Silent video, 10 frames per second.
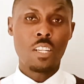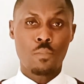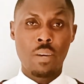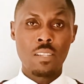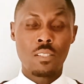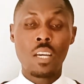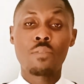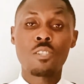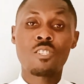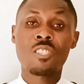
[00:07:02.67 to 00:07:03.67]
This means
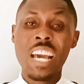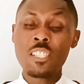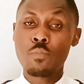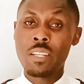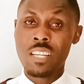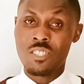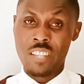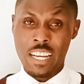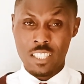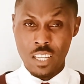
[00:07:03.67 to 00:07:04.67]
if the statement is
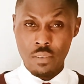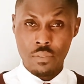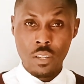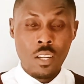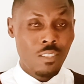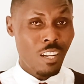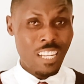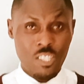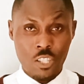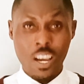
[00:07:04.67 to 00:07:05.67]
negative, the
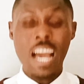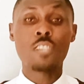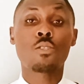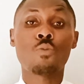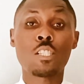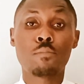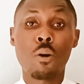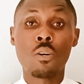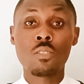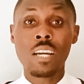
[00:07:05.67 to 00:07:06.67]
listener has to
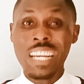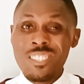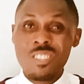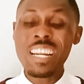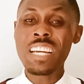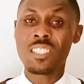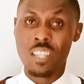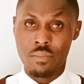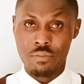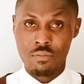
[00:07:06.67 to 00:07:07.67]
respond in the
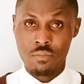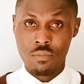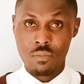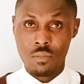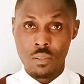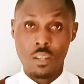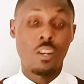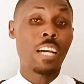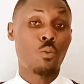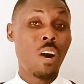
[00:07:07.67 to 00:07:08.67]
negative.
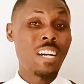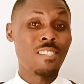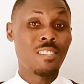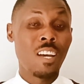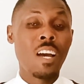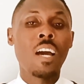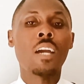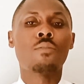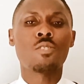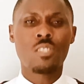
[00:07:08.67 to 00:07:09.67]
Likewise,
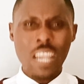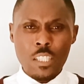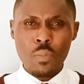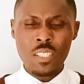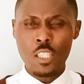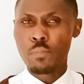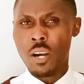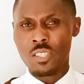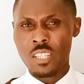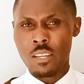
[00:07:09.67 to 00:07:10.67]
if the statement is
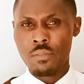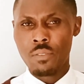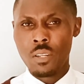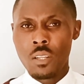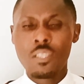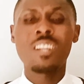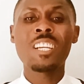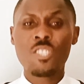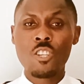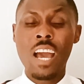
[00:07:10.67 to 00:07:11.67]
positive, the
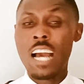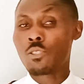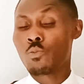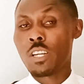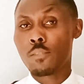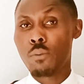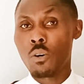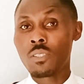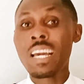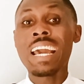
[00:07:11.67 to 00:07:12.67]
listener has to
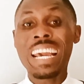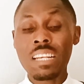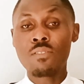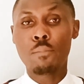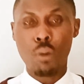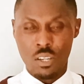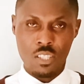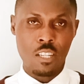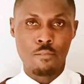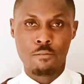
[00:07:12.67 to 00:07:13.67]
respond in the
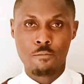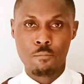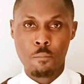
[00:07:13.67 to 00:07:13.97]
positive.